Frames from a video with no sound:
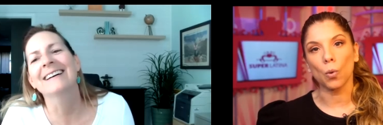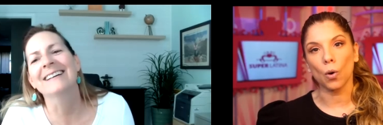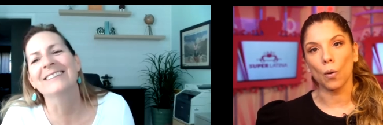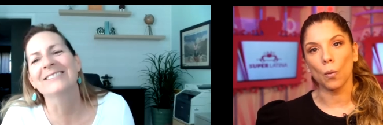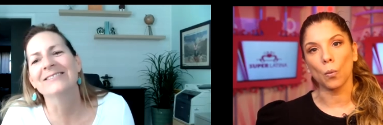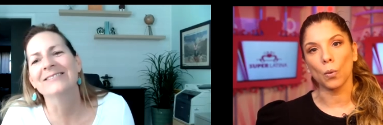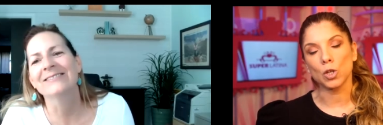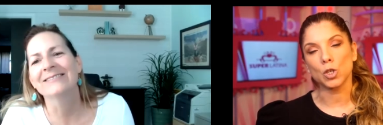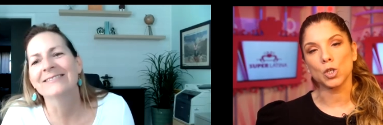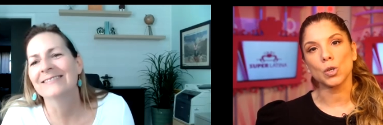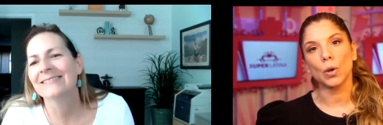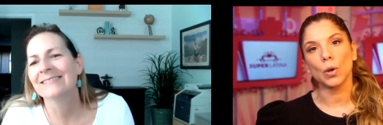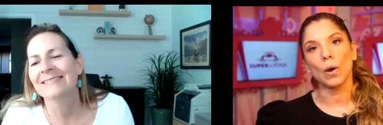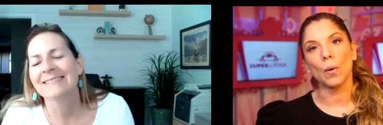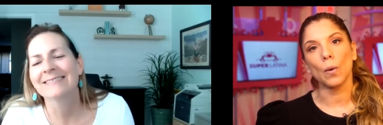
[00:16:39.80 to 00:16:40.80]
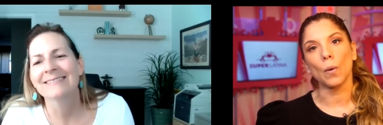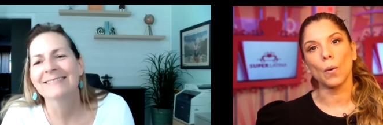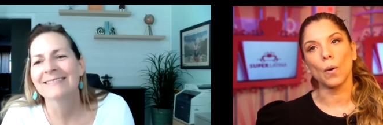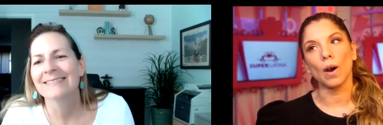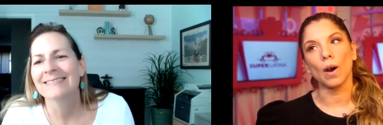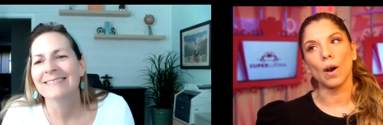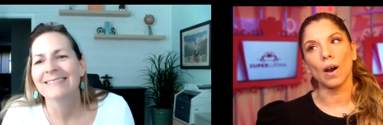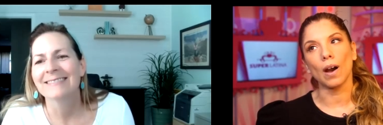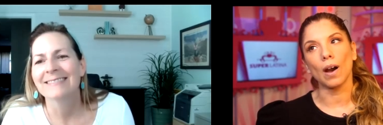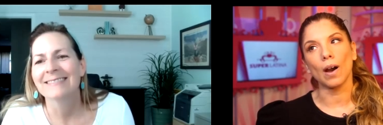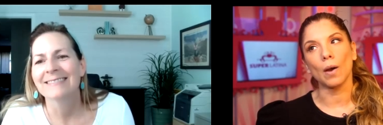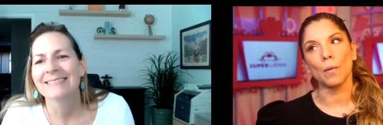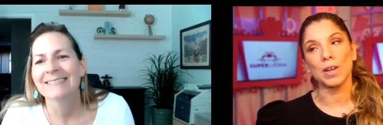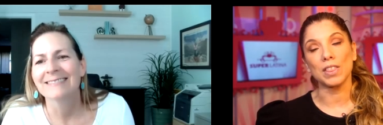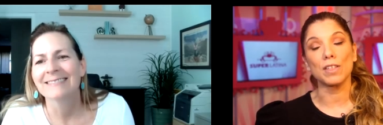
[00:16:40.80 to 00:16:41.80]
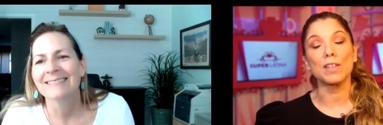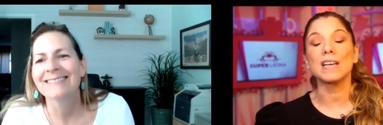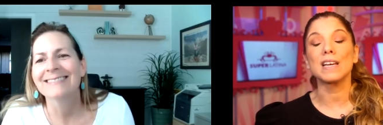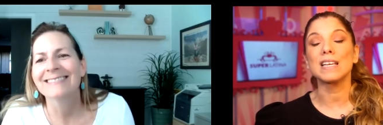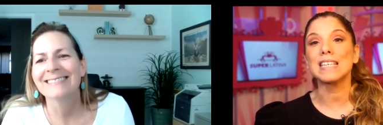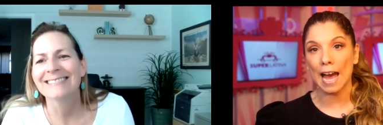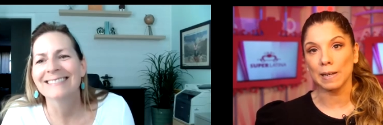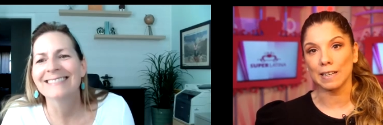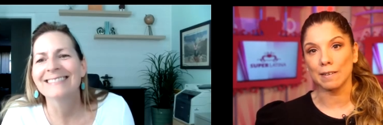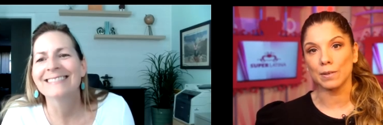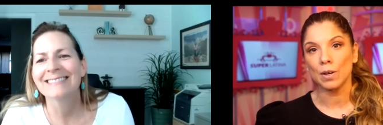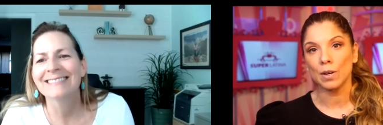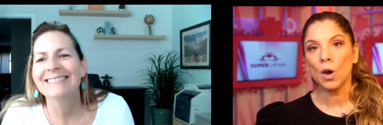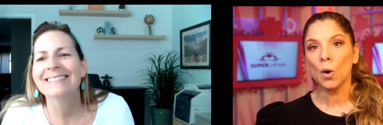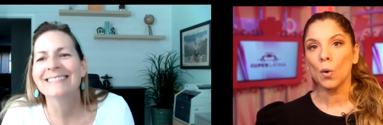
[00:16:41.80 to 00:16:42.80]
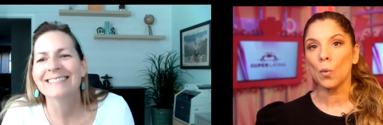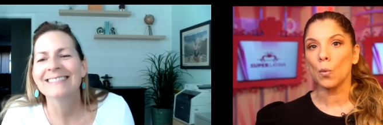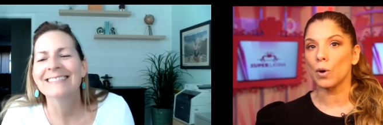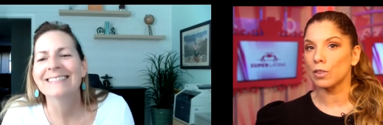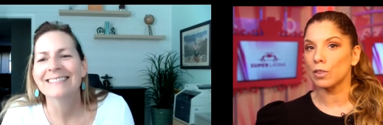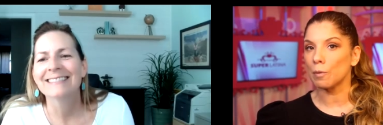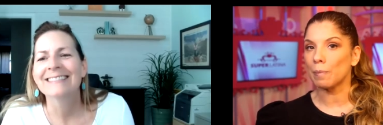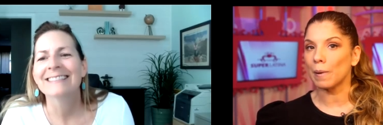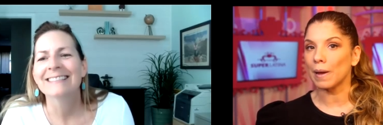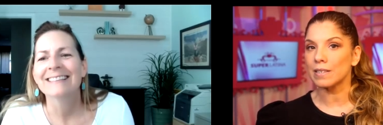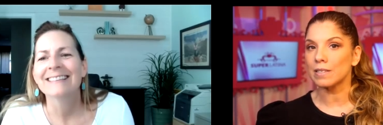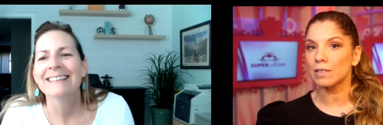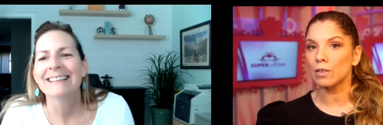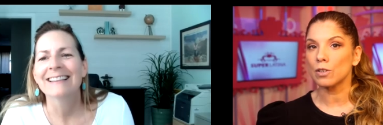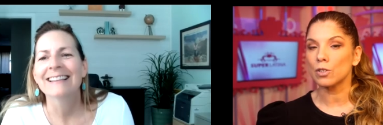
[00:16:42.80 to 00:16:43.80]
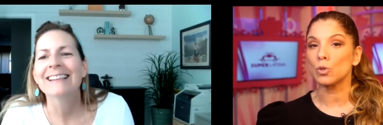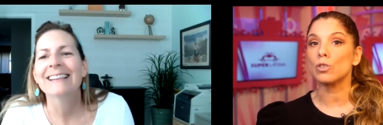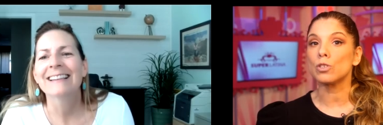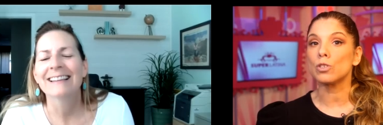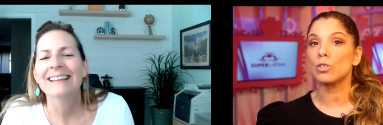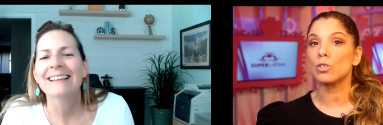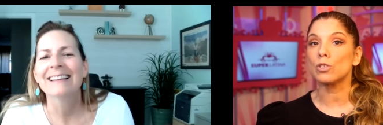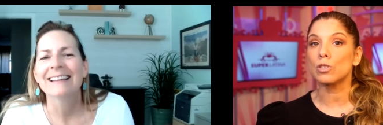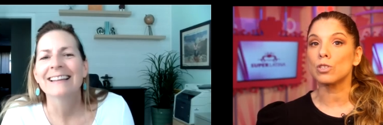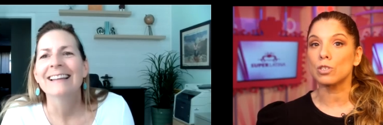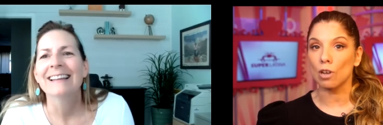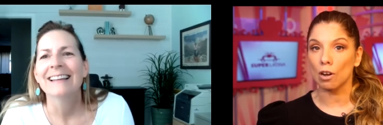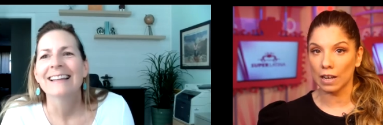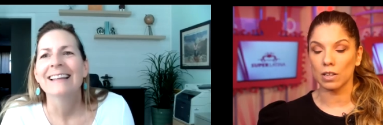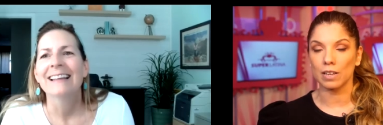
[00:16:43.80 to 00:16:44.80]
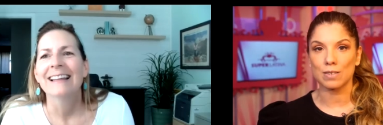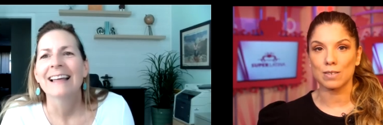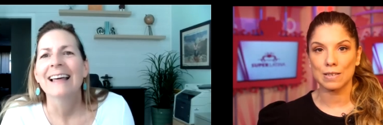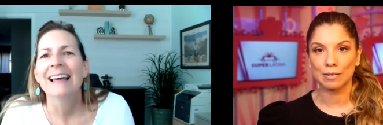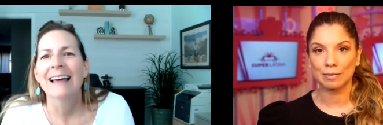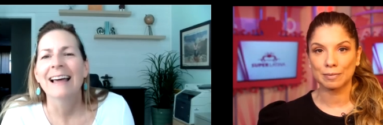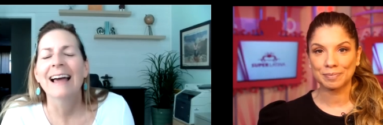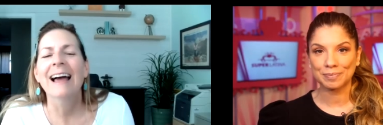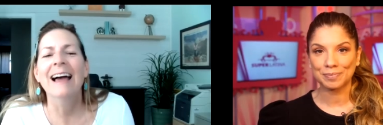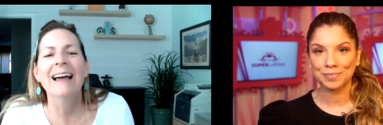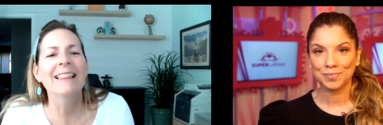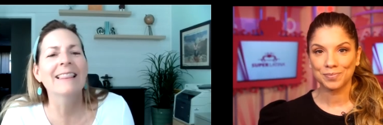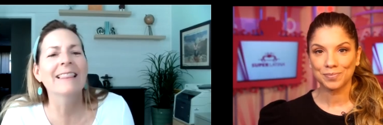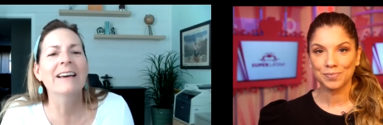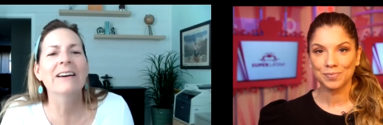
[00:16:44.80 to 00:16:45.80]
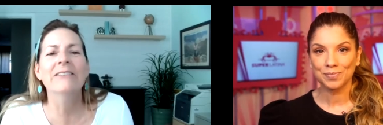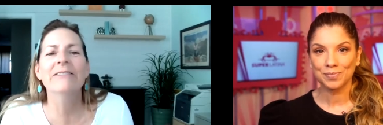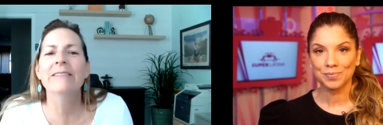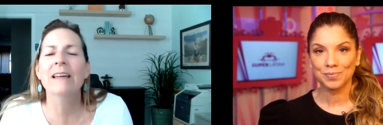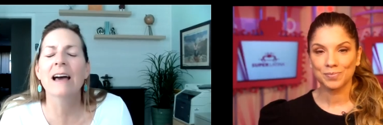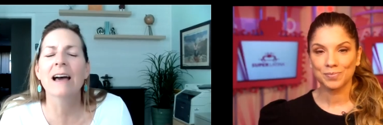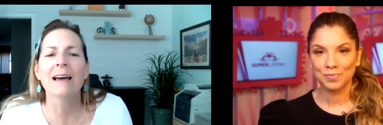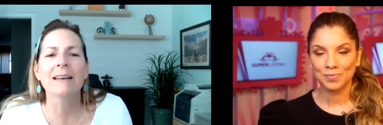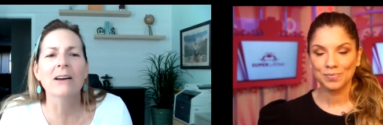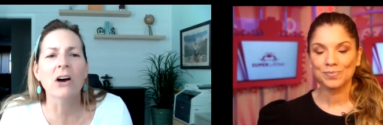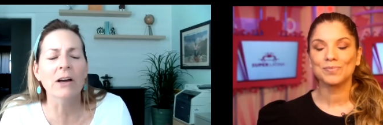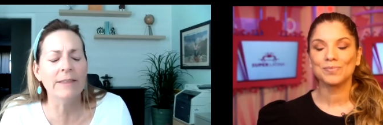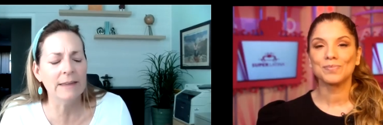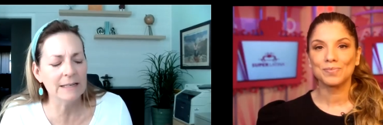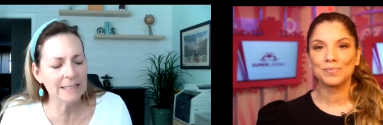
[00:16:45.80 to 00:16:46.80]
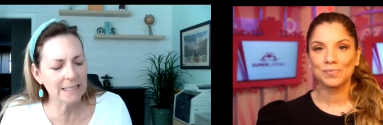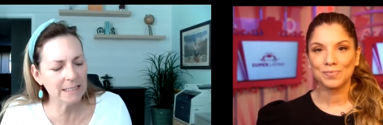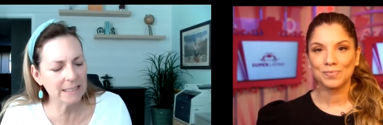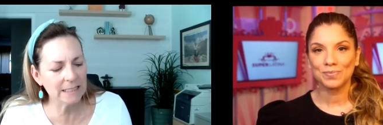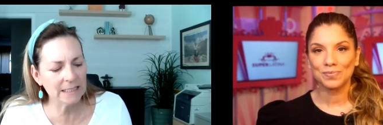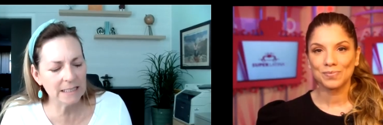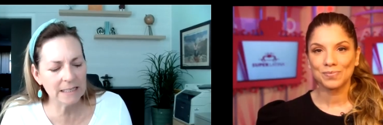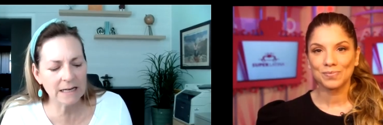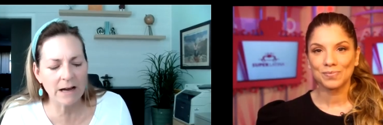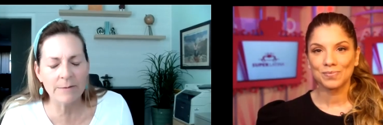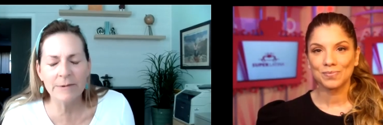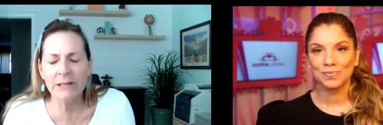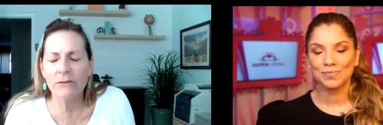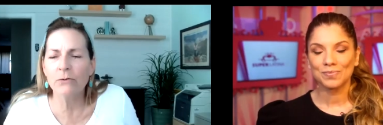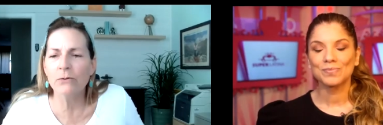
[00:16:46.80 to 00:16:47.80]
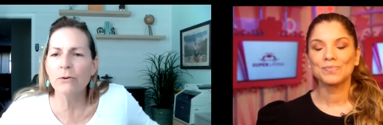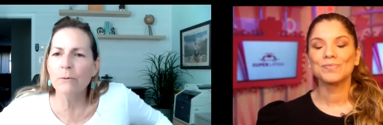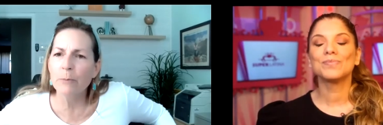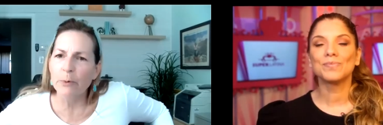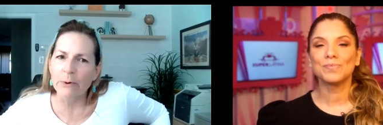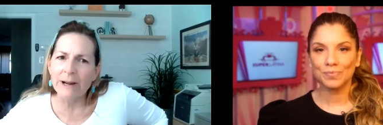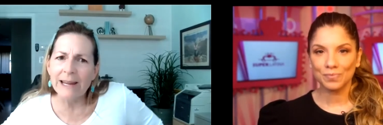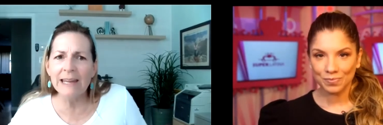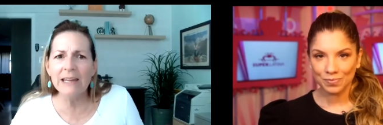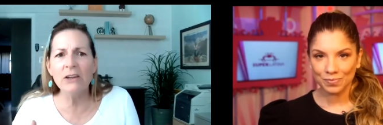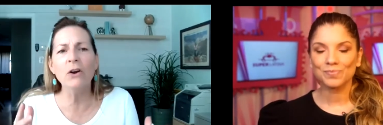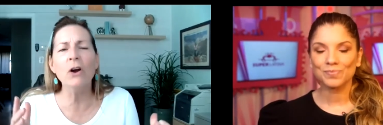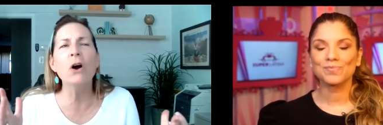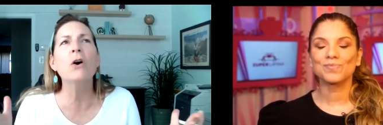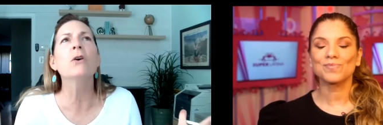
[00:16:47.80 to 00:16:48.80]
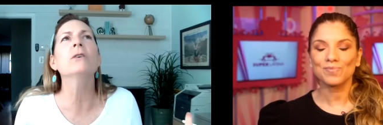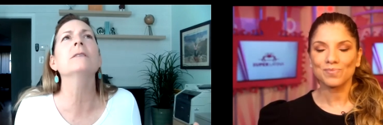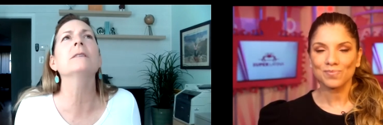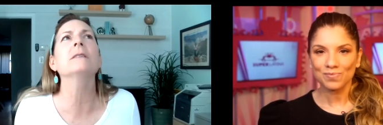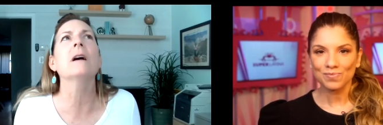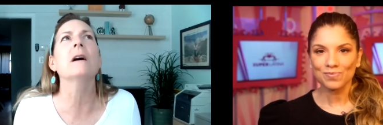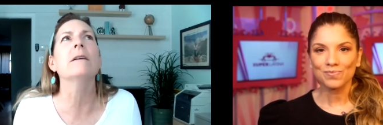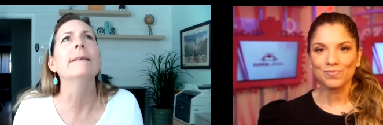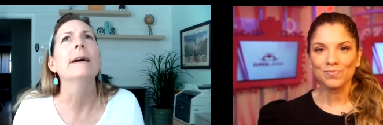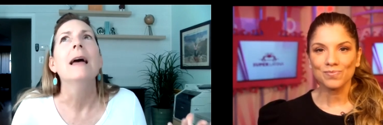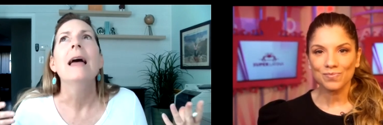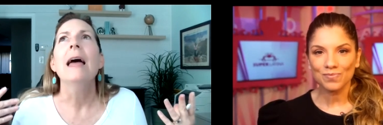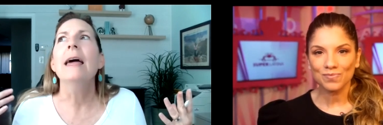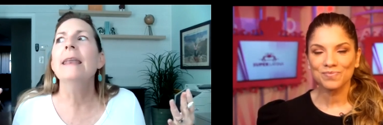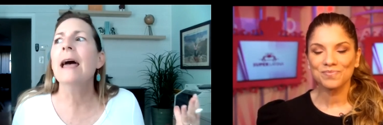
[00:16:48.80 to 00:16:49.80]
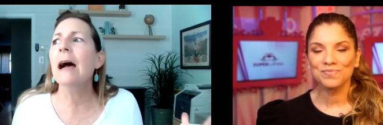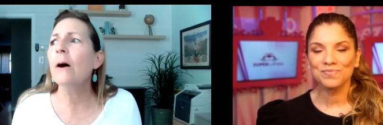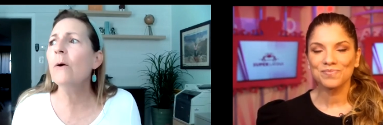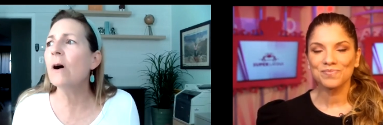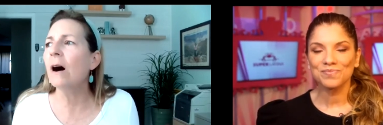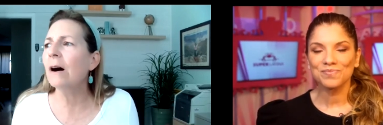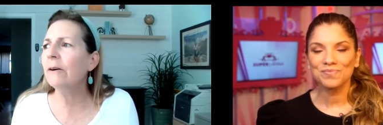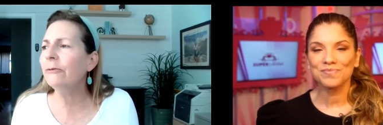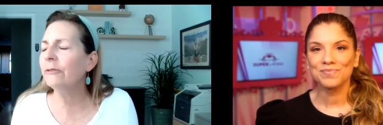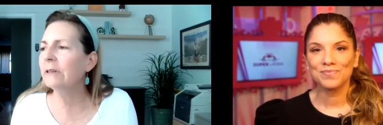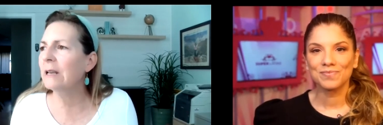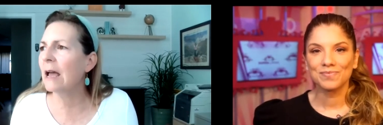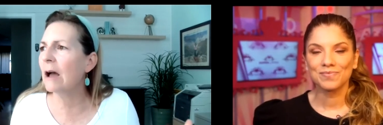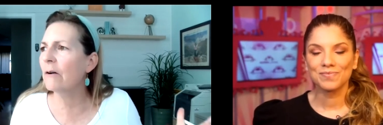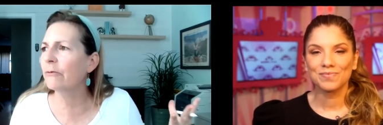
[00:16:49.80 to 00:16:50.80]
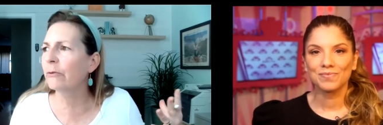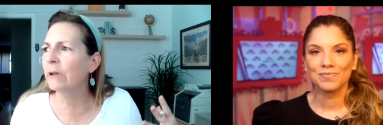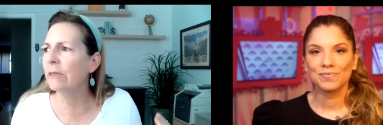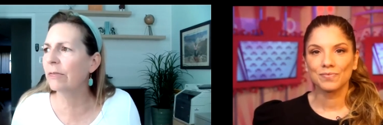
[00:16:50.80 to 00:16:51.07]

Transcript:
Speaker 1: which uh, with the things I believed were the best to serve that audience.
Speaker 2: I love that. Authenticity coming through, bringing your whole self. And how often have we